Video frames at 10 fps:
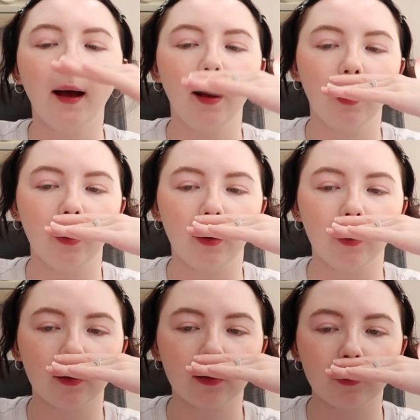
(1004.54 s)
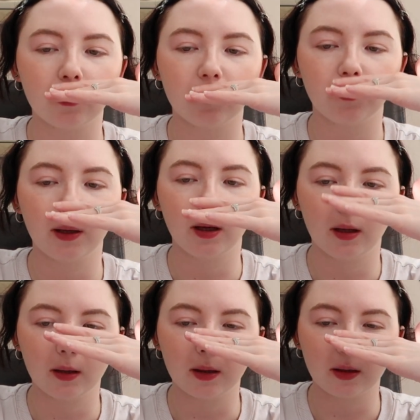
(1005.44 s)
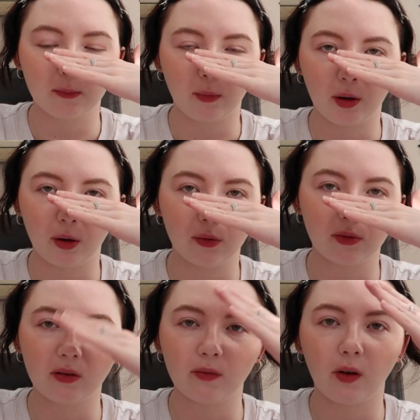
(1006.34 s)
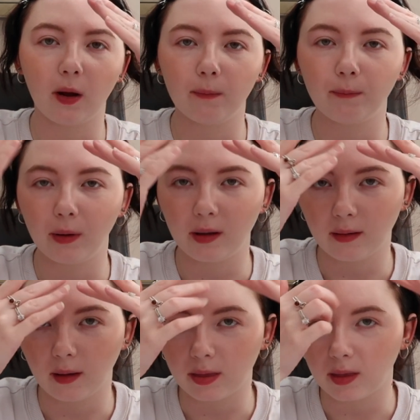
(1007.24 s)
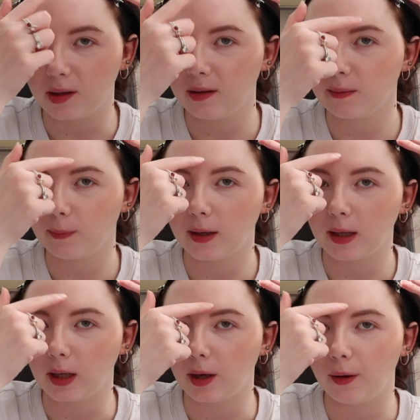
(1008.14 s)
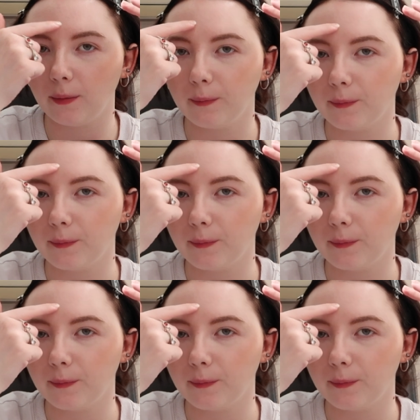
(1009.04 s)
and like this bit and my nose is fine, but it's like this bit here